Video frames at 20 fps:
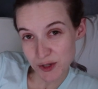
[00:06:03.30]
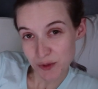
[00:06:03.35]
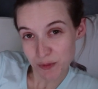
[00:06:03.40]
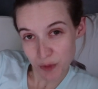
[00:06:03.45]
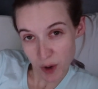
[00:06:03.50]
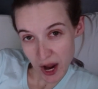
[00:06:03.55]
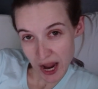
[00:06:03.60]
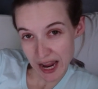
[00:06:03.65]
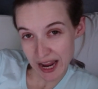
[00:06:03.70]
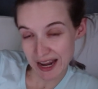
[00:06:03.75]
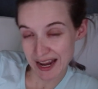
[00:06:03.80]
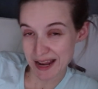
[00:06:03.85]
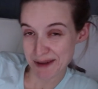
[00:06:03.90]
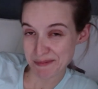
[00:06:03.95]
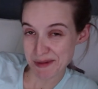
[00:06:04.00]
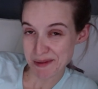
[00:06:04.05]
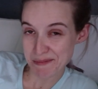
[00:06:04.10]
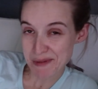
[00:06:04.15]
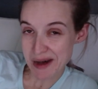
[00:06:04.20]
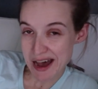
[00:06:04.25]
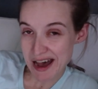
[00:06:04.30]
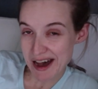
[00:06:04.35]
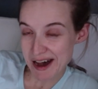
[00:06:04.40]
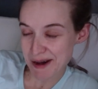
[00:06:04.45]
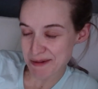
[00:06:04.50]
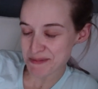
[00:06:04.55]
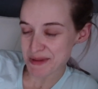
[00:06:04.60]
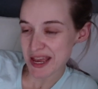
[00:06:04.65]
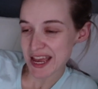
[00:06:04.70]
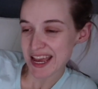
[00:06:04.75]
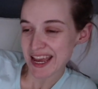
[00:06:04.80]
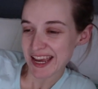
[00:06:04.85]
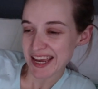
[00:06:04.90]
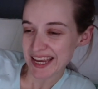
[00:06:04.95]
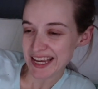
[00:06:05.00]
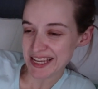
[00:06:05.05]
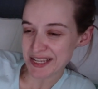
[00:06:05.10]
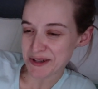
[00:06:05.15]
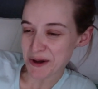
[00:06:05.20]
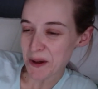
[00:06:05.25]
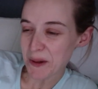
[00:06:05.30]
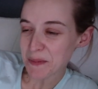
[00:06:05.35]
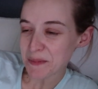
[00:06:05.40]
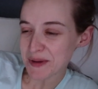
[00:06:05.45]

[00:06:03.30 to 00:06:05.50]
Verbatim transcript: to Brian and my mom. He called